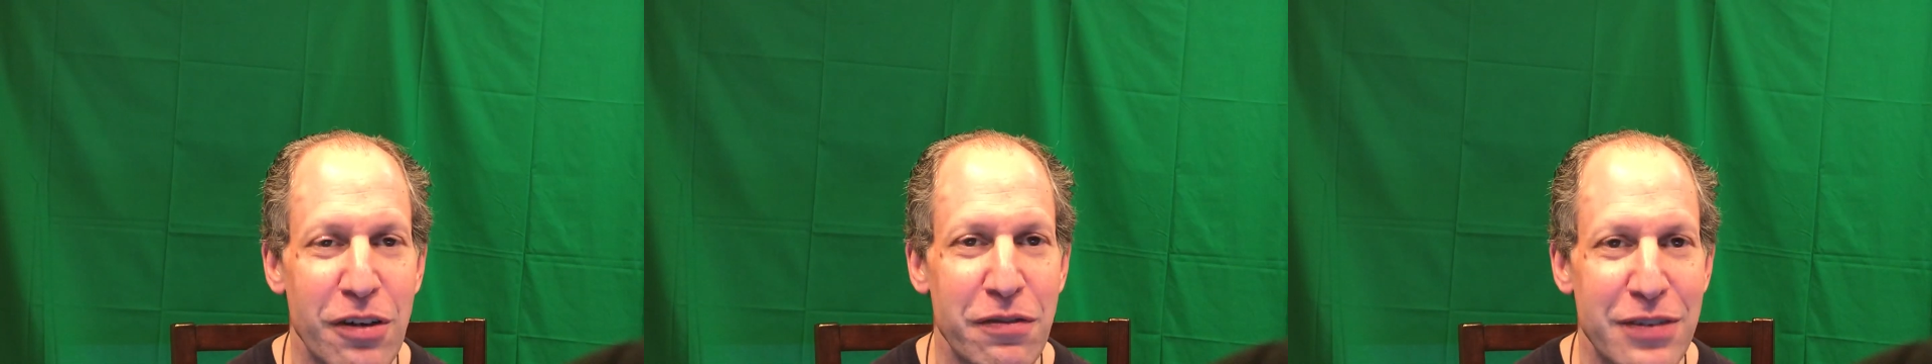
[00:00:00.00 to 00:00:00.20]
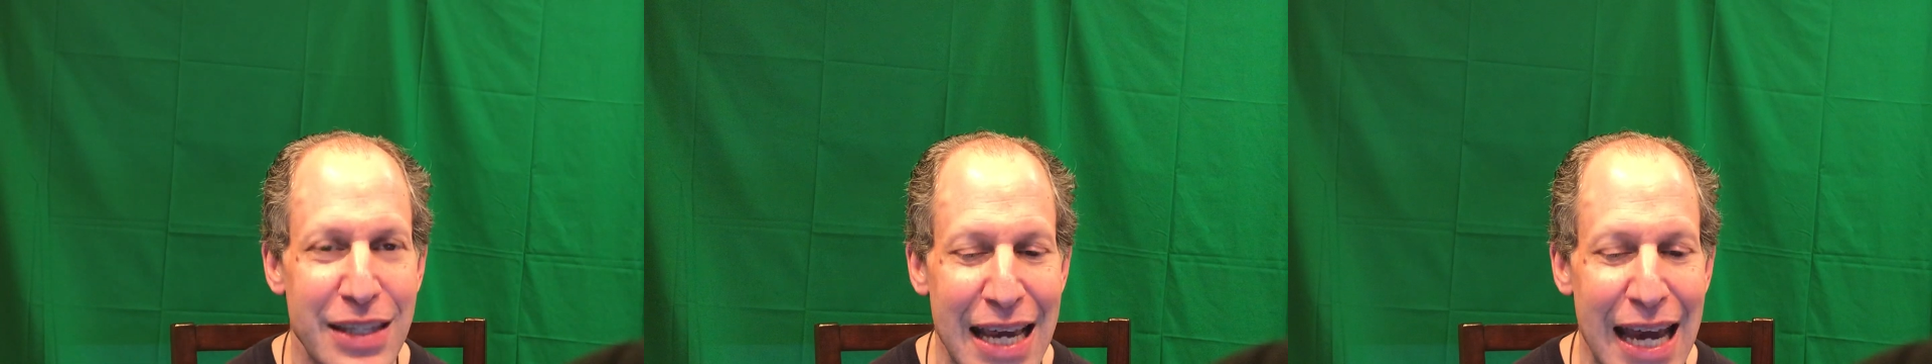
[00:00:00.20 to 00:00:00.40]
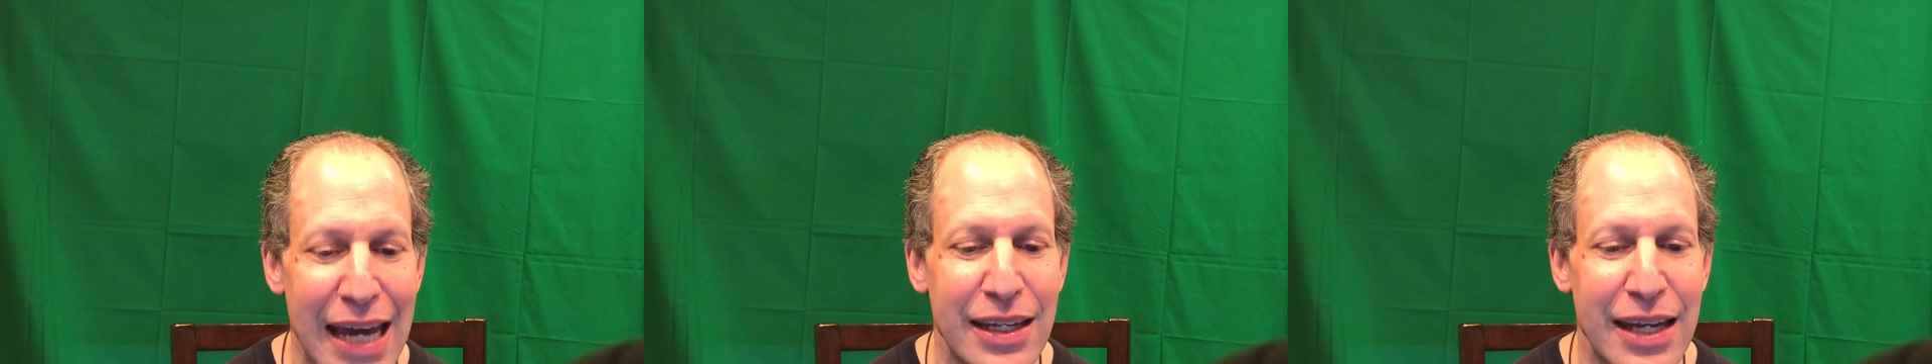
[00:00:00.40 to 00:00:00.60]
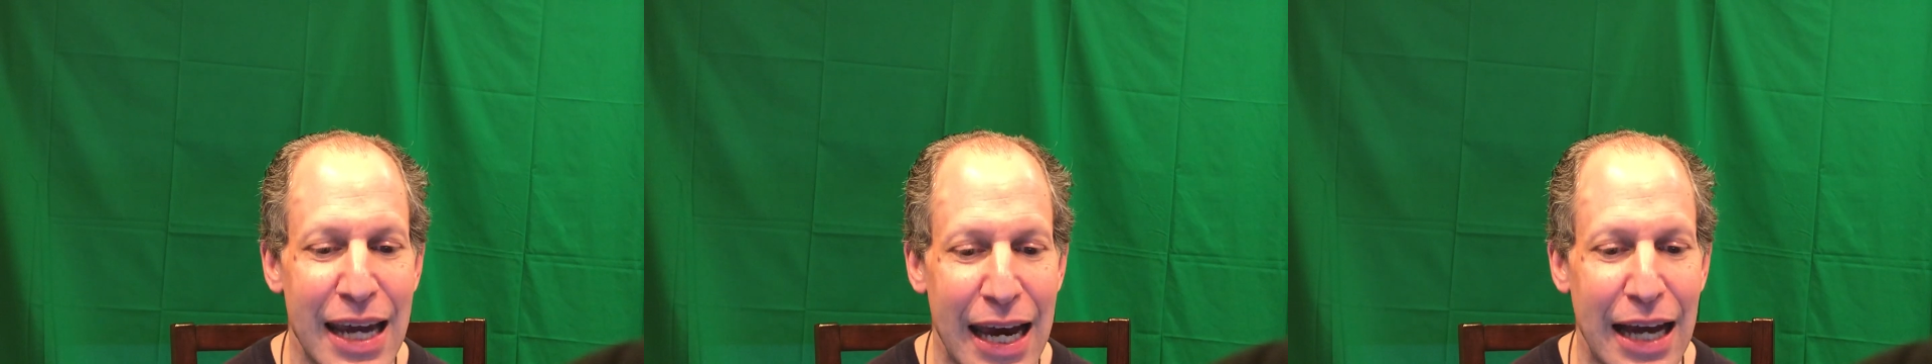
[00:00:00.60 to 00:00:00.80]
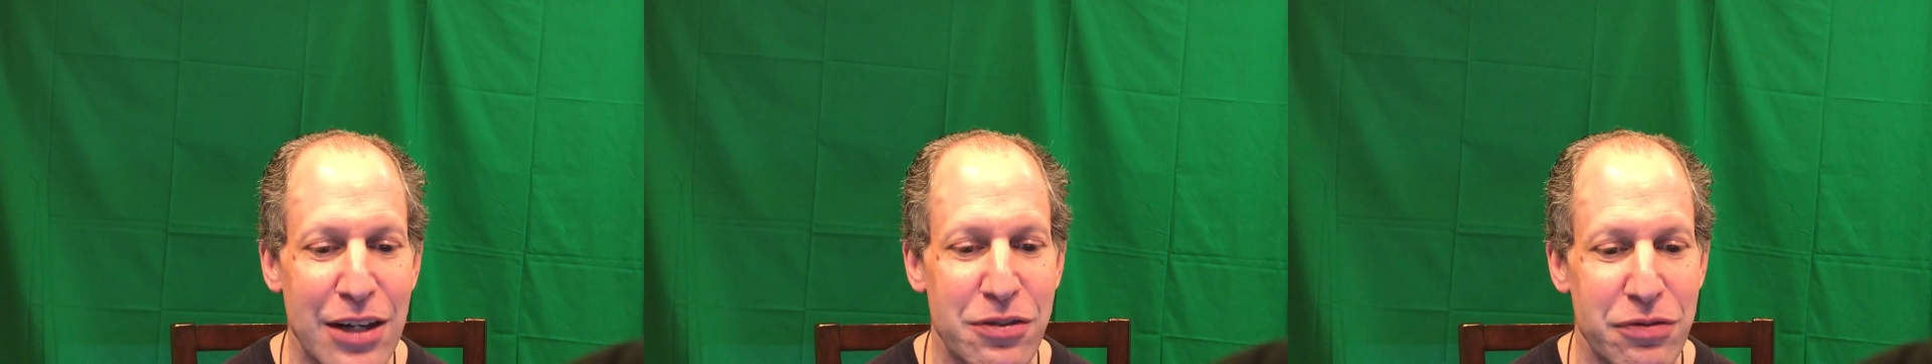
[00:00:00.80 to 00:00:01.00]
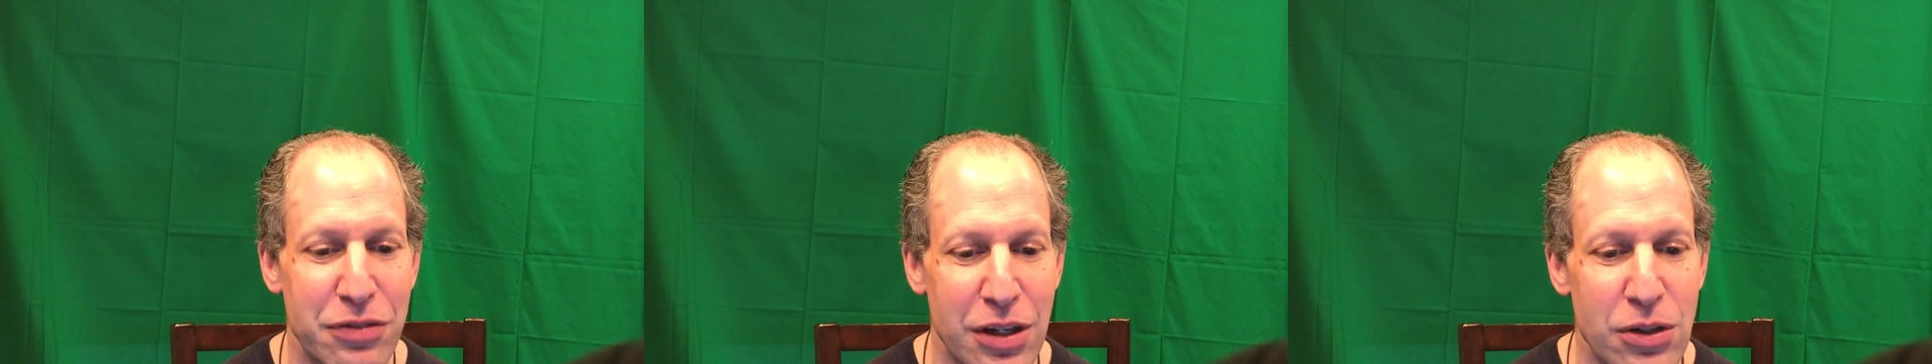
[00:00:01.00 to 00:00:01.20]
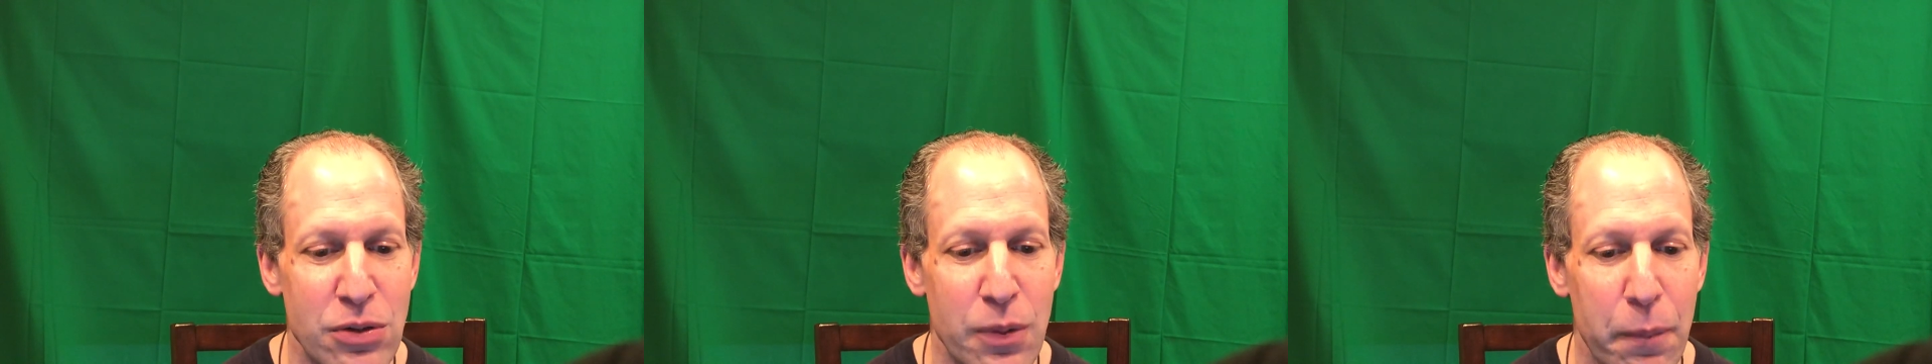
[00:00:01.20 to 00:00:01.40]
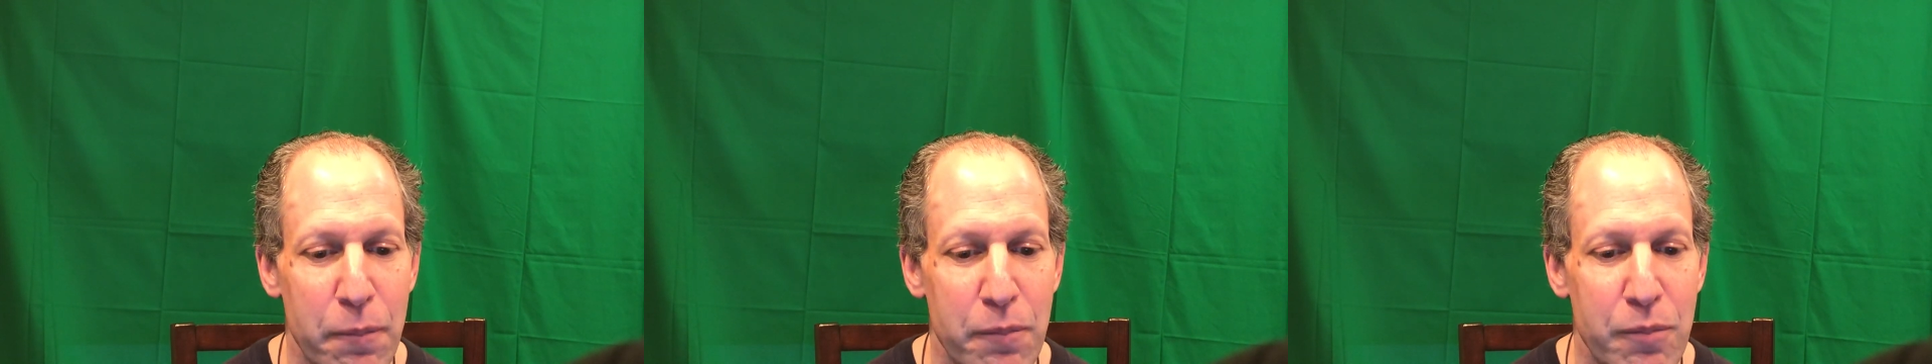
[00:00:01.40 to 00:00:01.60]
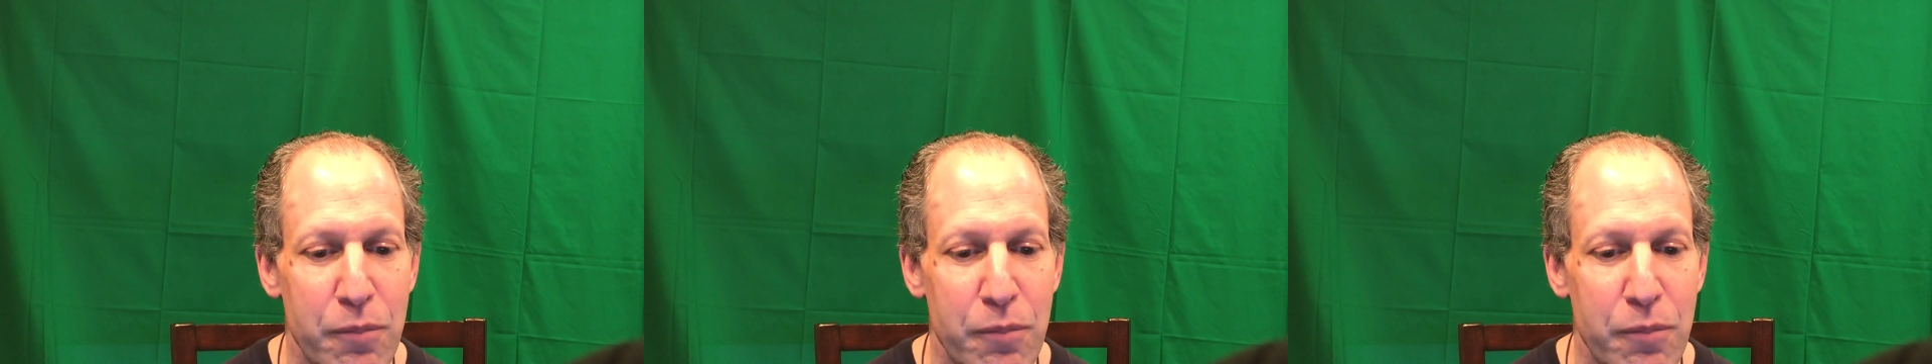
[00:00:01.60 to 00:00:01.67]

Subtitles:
of net cash flow.